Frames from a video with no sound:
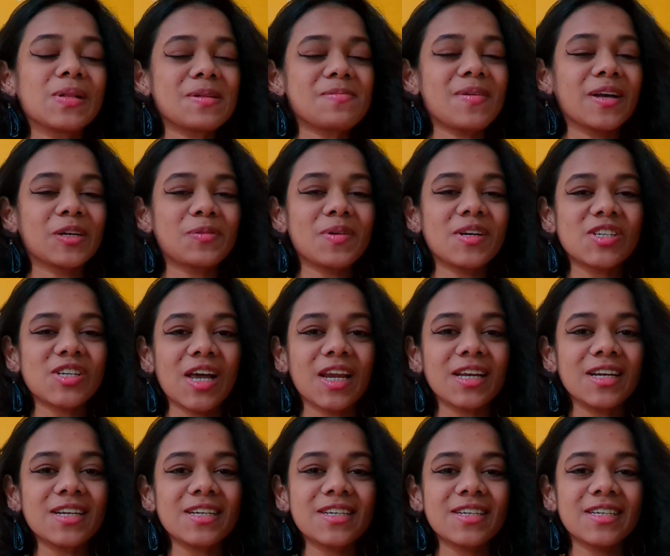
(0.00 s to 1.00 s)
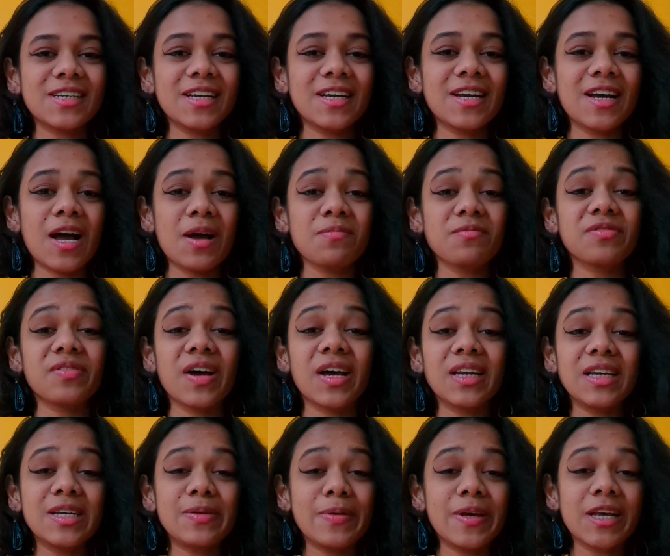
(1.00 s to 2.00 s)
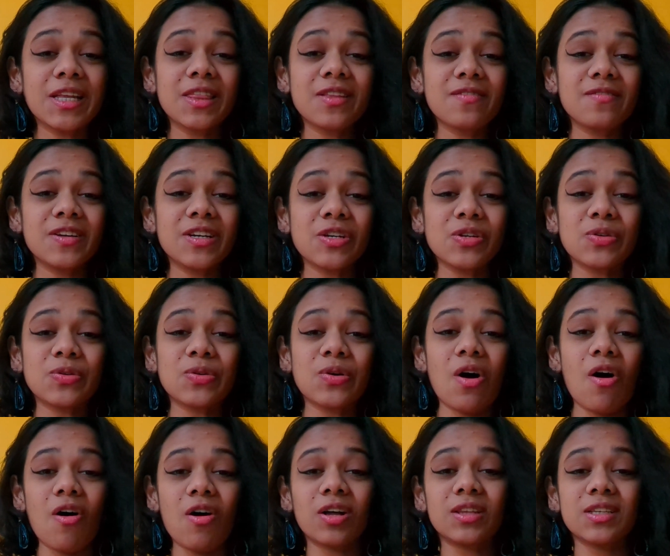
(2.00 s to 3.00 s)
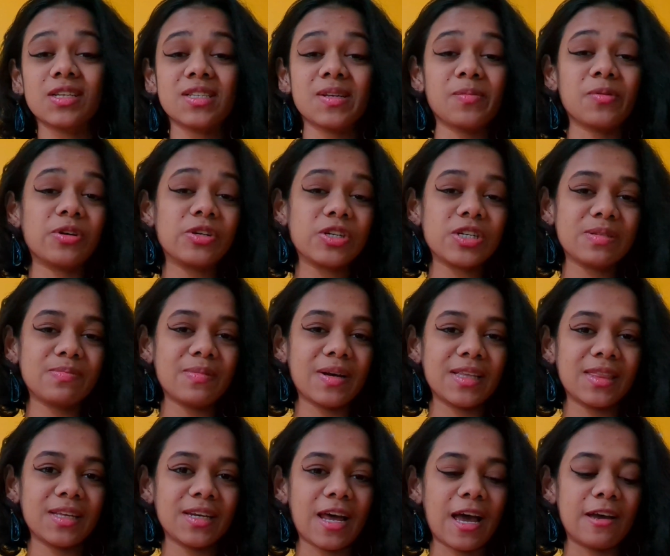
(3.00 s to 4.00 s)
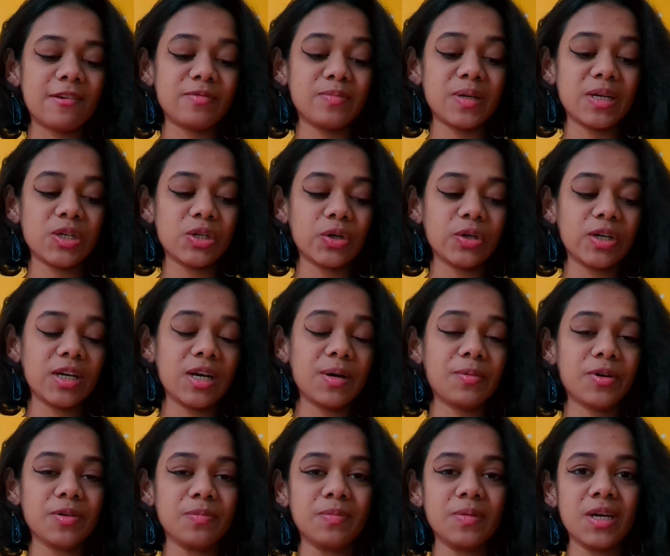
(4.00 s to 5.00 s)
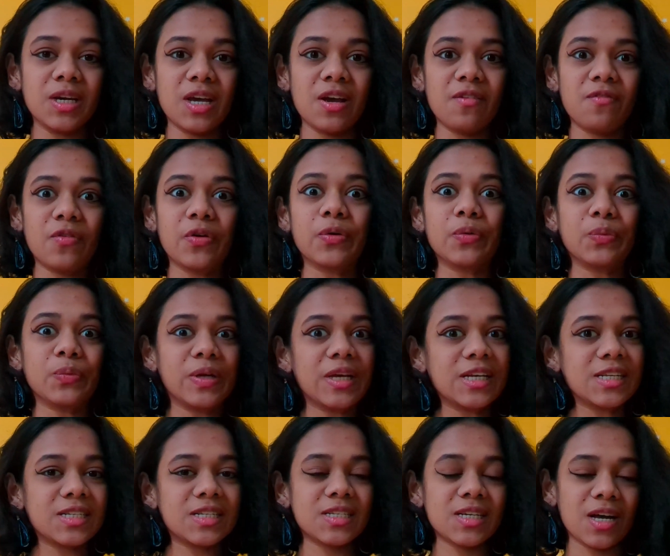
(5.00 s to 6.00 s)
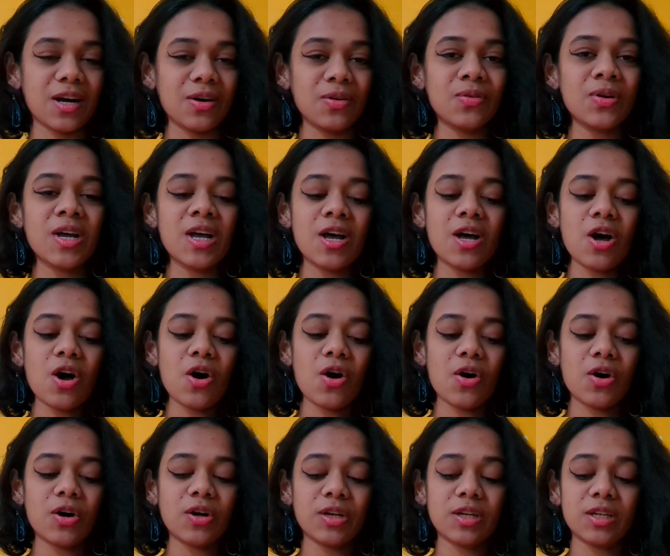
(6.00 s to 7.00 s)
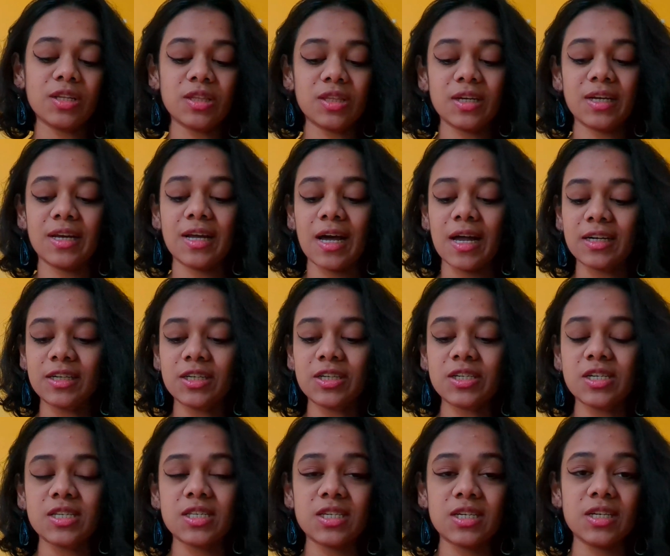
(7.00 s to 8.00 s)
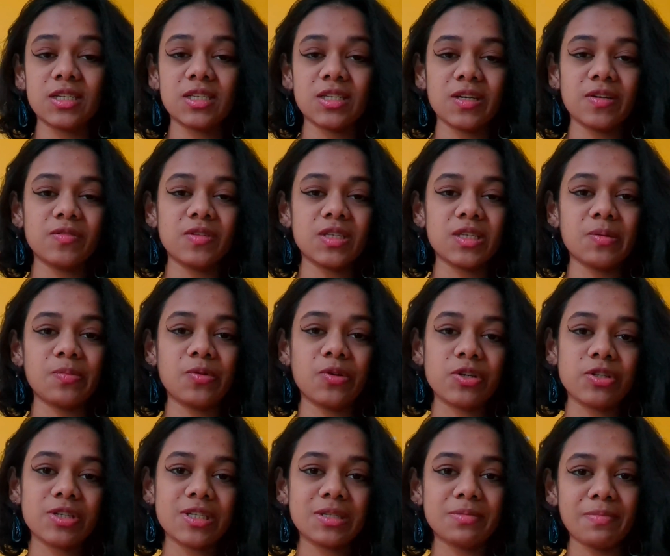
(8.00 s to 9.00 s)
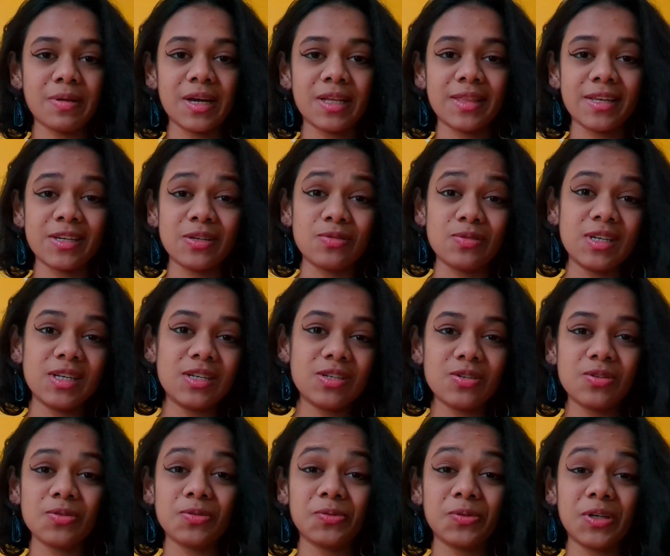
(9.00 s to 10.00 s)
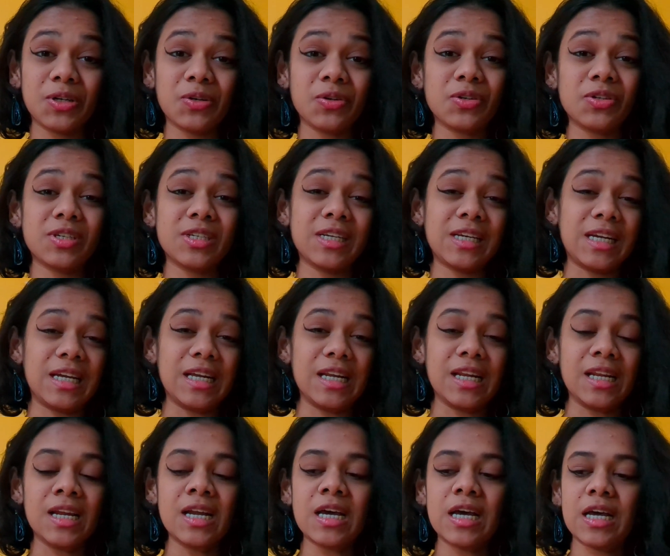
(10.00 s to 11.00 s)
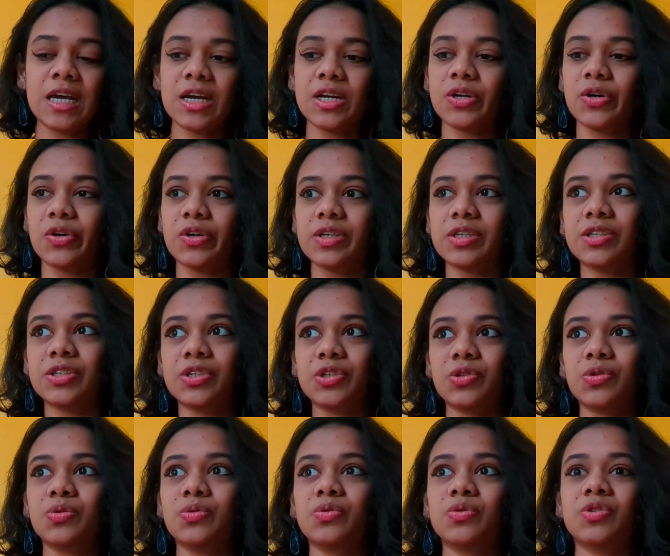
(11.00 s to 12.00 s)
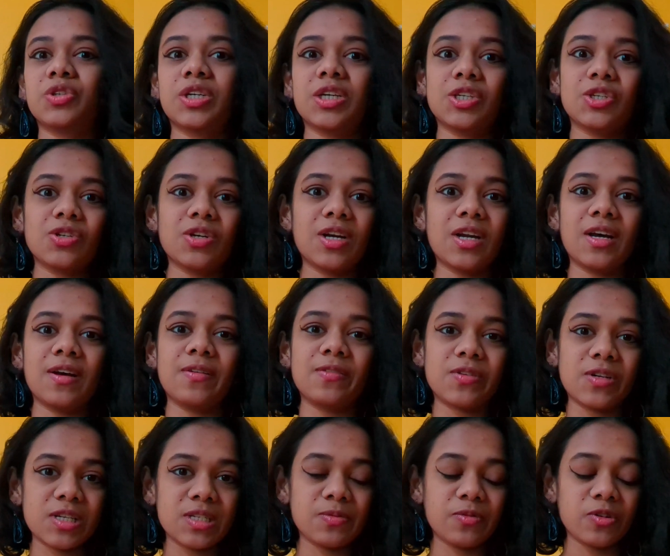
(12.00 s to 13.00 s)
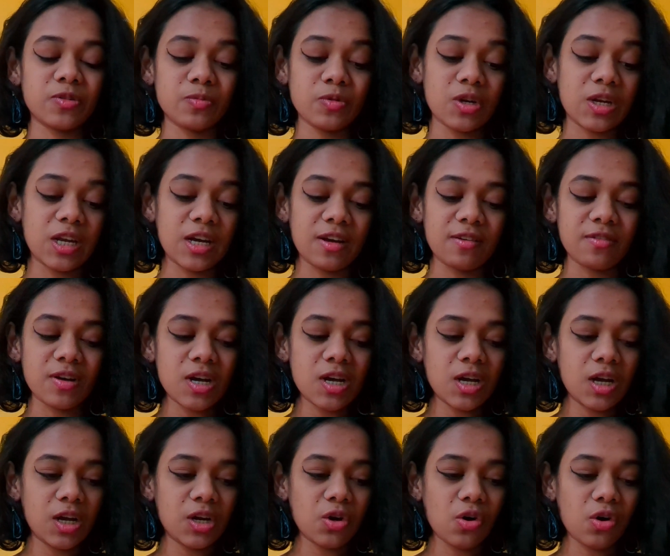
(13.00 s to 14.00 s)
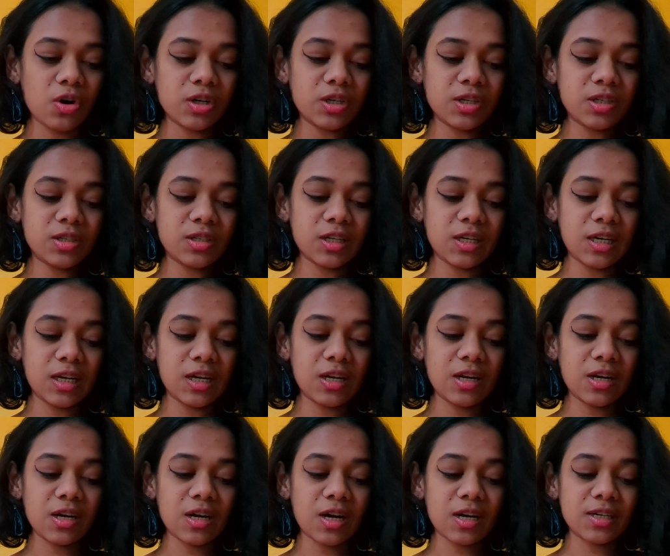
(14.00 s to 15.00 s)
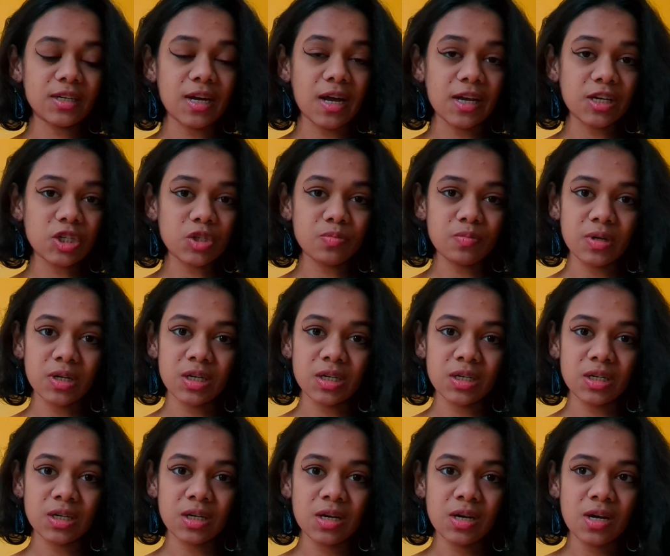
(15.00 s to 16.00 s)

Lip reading: back to my channel. Today I'm finally making the video on the subconscious mind that I've been talking about making for weeks now, on the characteristics of the subconscious mind that you need to know in order to heal, in order to change your life, transform your life, in order to heal attachment